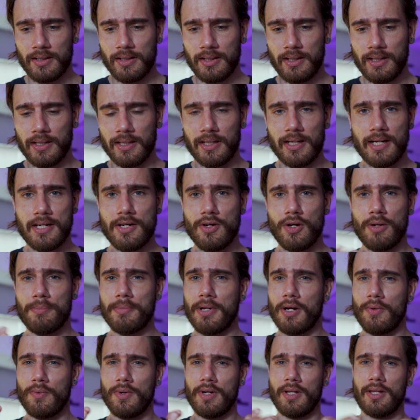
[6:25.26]
And I know I'm
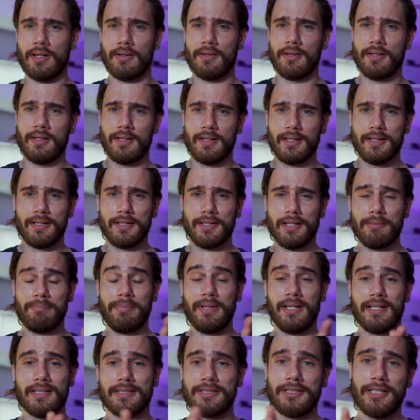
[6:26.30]
not one of the
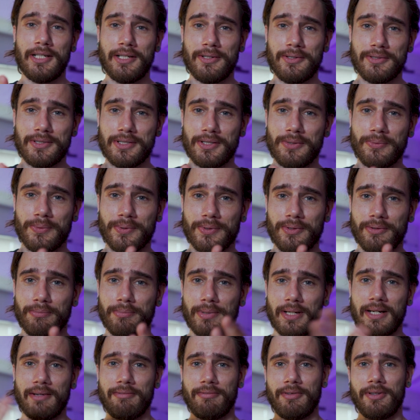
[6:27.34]
biggest channels in the world,
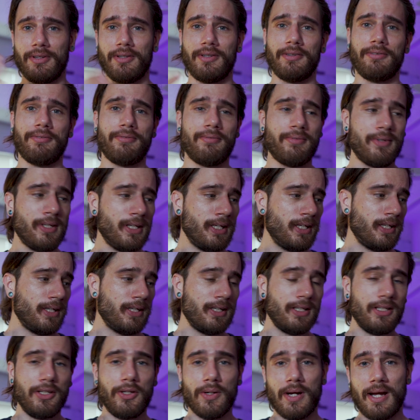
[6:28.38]
but I feel
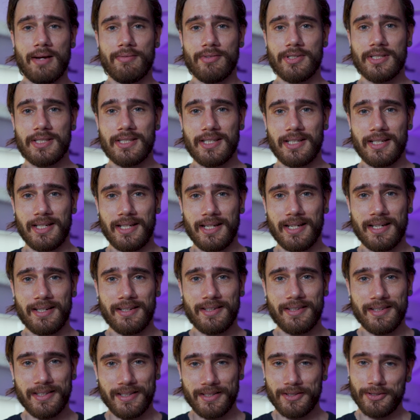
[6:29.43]
if you haven't seen it yet,
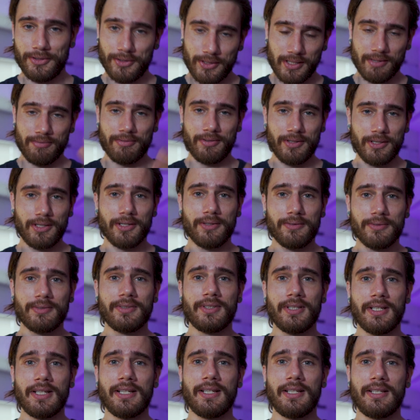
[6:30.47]
then definitely go
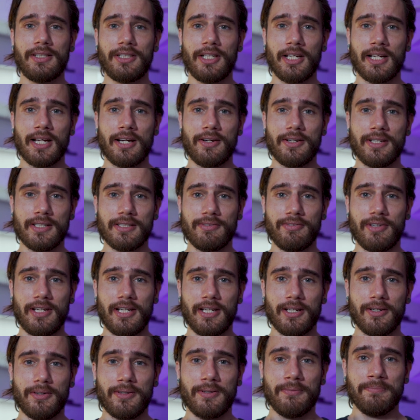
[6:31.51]
check out his
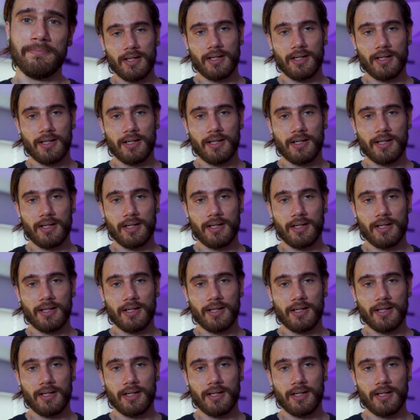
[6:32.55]
video.